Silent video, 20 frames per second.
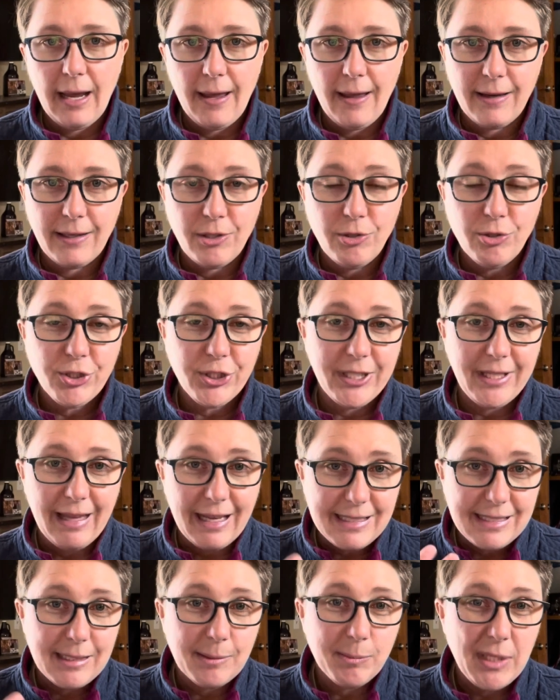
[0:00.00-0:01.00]
usually
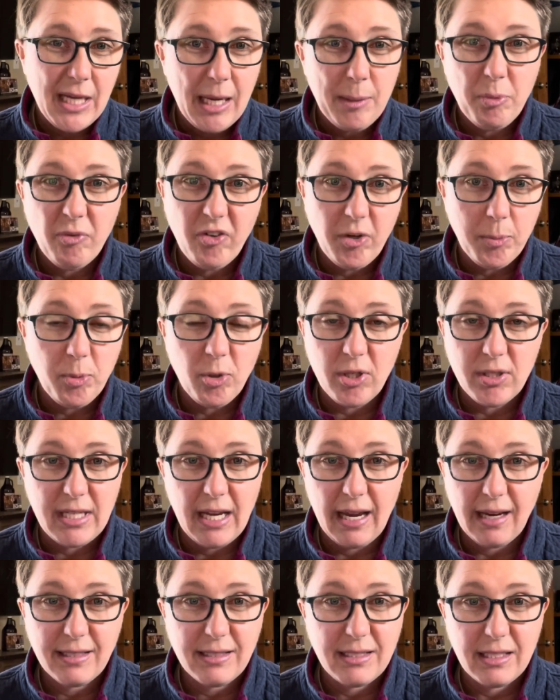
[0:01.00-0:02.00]
that's some type of a
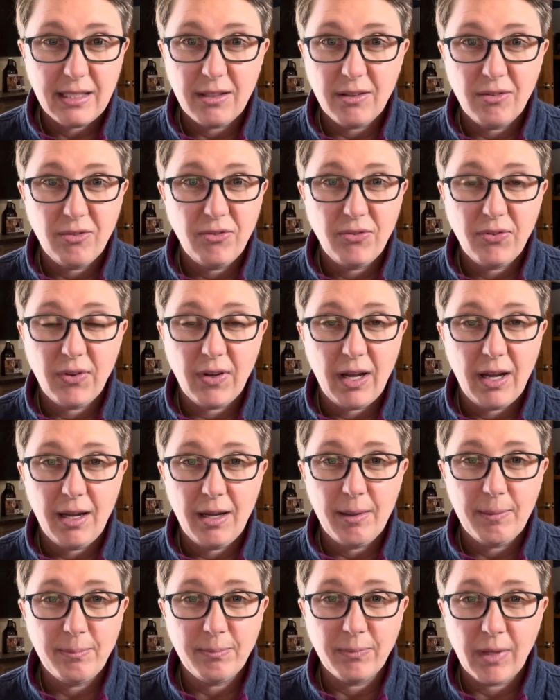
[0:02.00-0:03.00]
protective
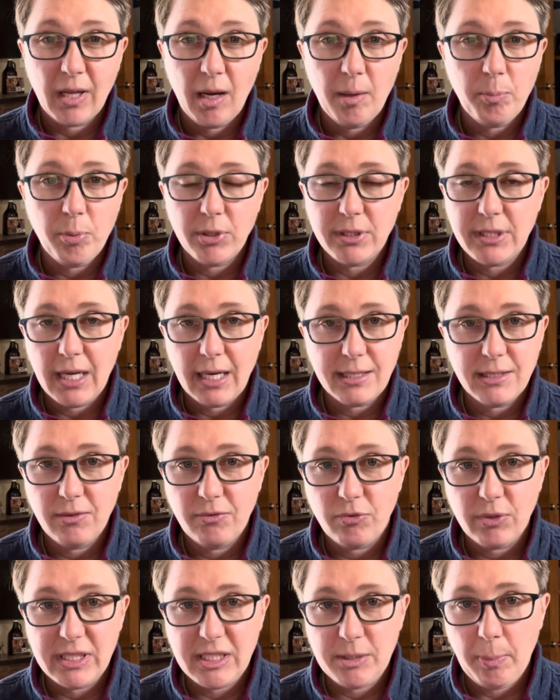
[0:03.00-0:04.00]

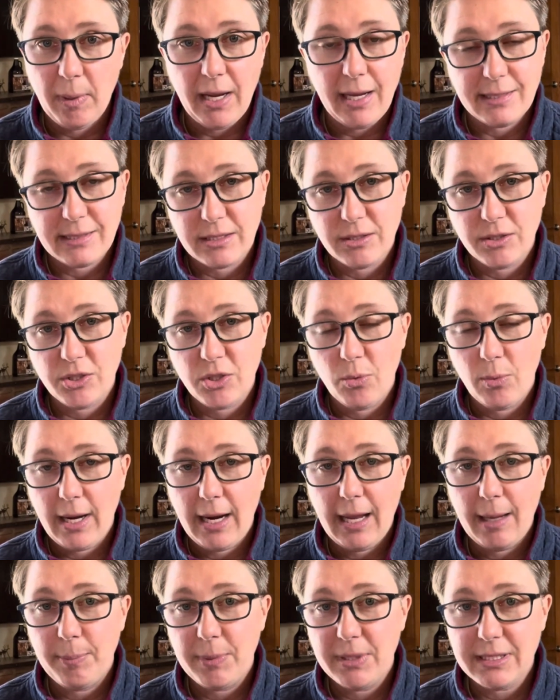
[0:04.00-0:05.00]
response. And so what
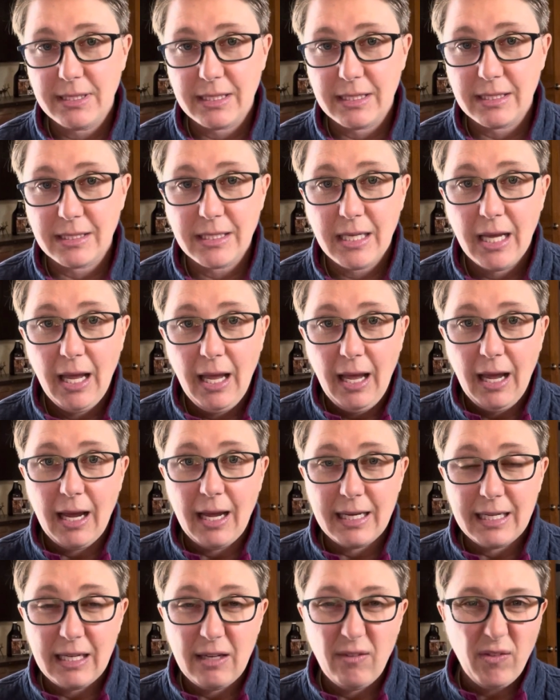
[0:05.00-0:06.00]
happens is
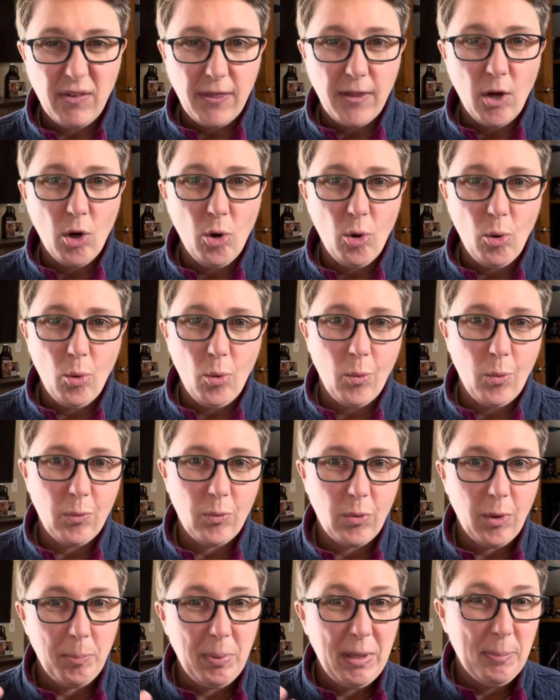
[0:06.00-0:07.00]
even though
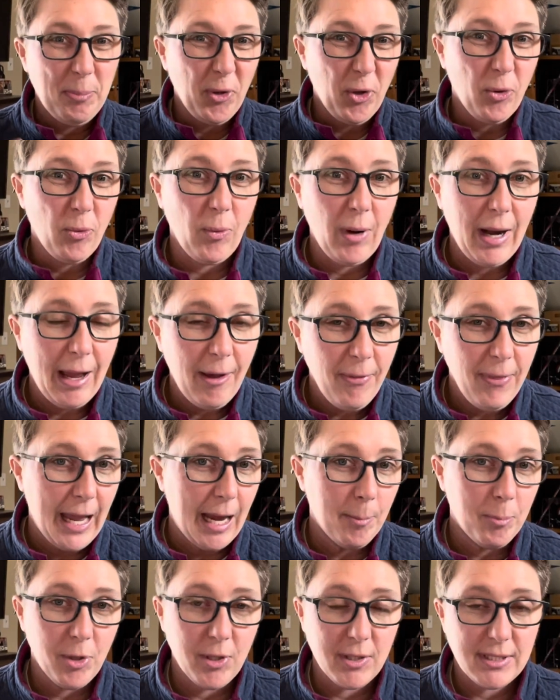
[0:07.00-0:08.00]
the people around
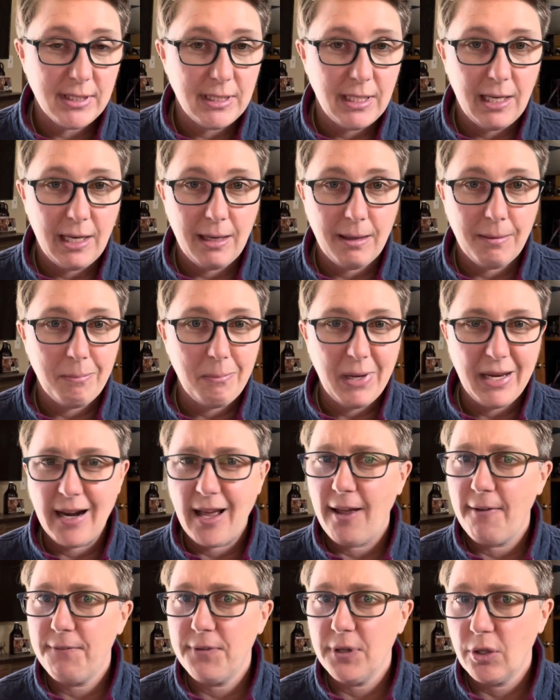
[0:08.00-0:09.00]
that person may
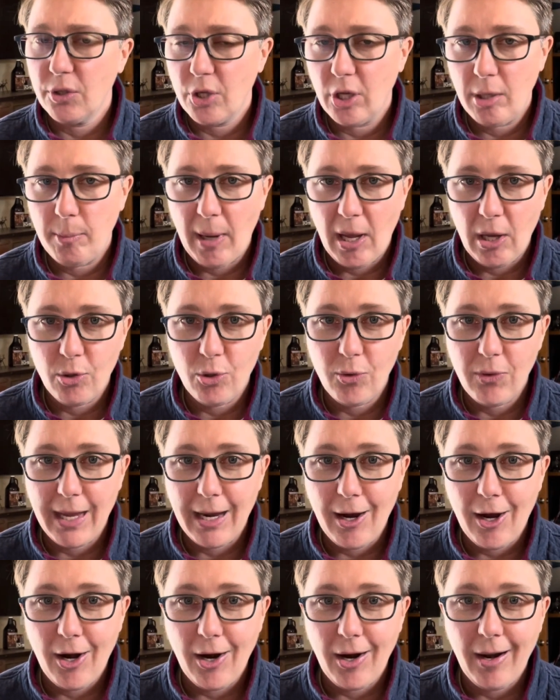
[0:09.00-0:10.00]
not feel good about who they
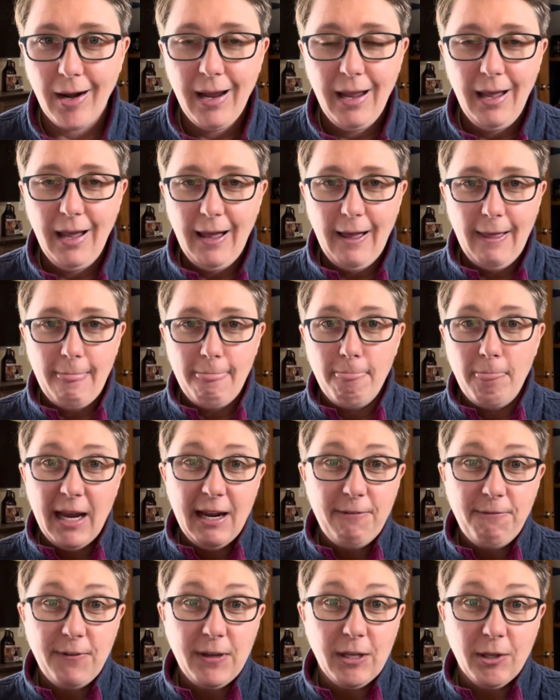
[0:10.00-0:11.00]
are,
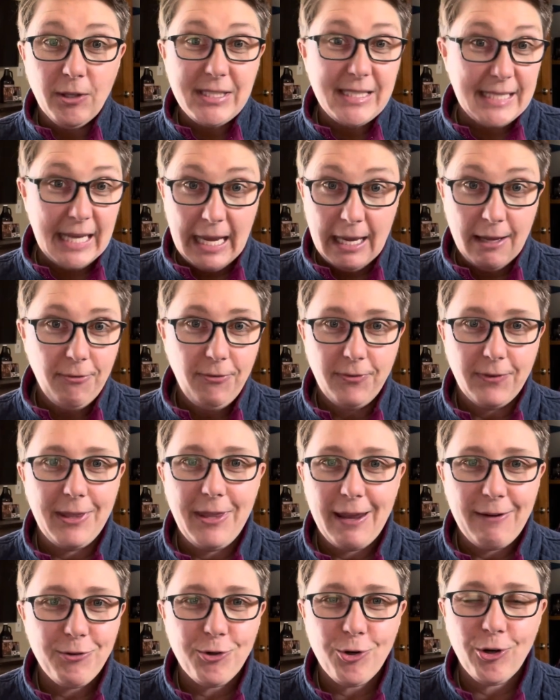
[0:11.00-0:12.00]
they feel safe.
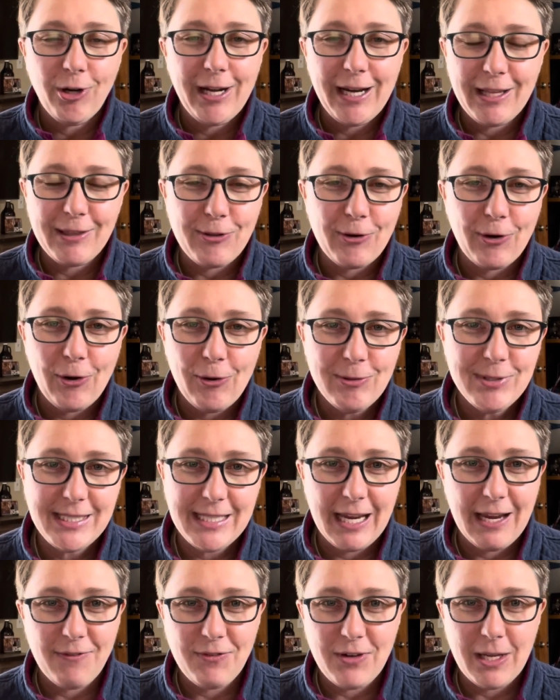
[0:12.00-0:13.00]
They've created their own
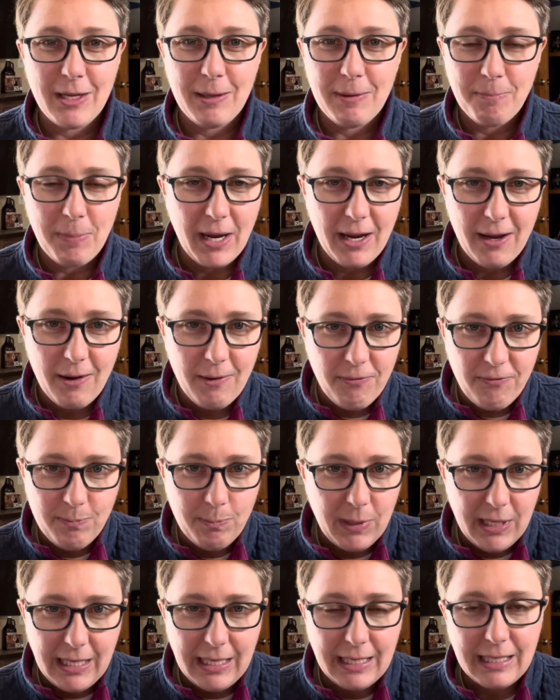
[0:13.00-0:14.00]
safety by
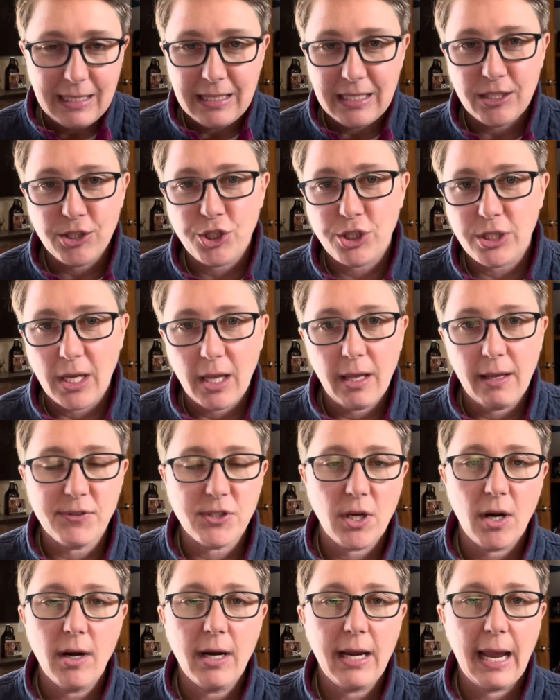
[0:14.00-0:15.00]
being in this shell of
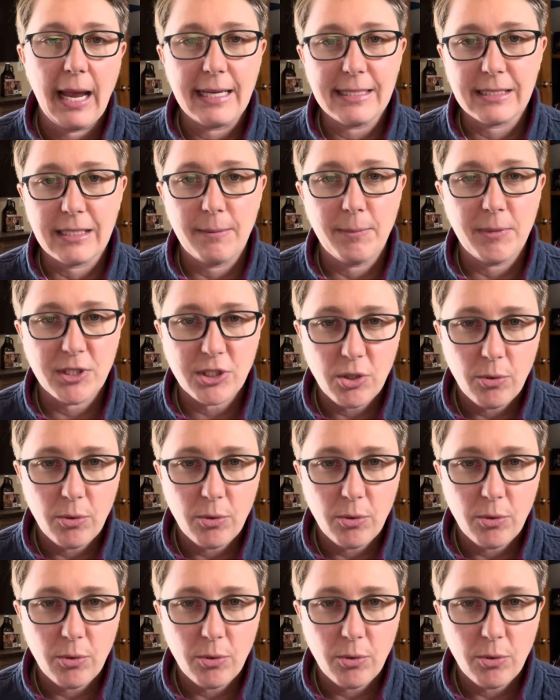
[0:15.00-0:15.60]
sarcasm. And so